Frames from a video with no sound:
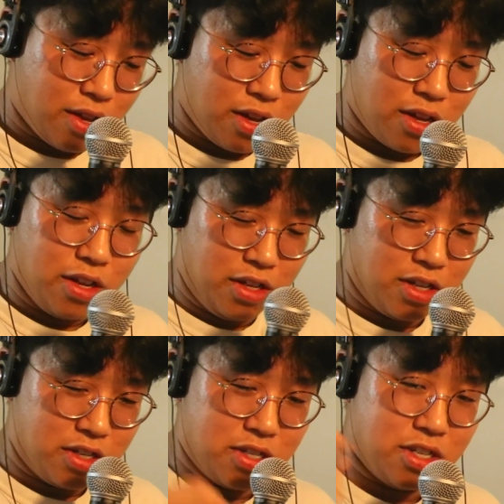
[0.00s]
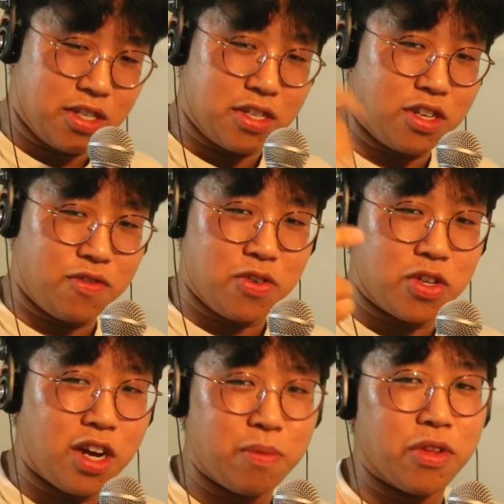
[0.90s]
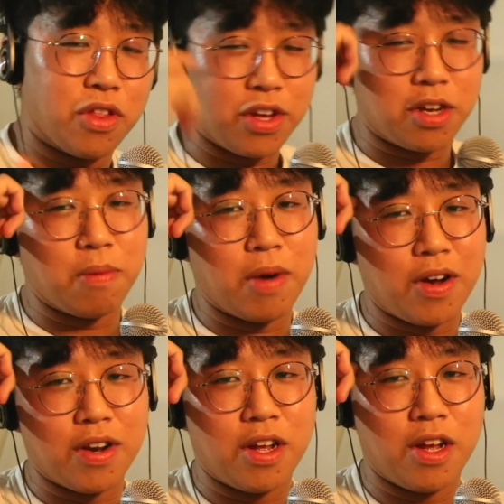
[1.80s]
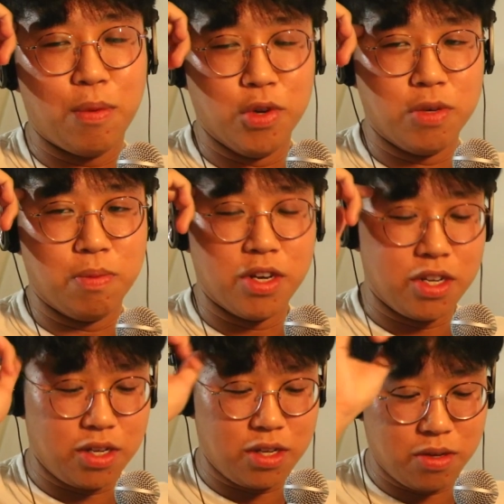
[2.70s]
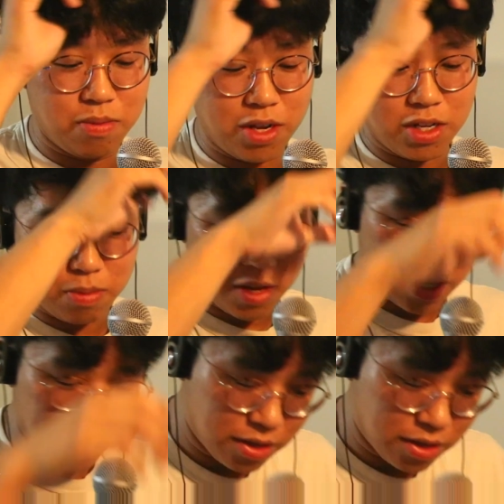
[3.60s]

It doesn't give you time to think about how much money you might spend.